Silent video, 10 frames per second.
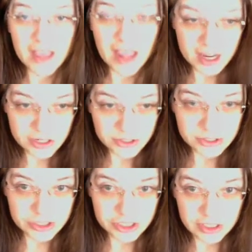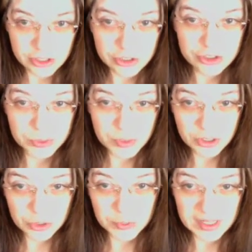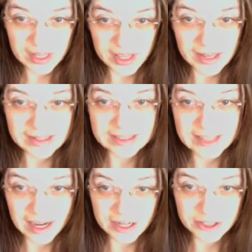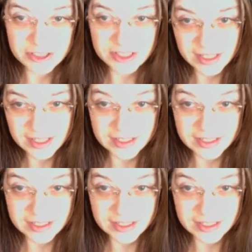energy to illuminate an entire city,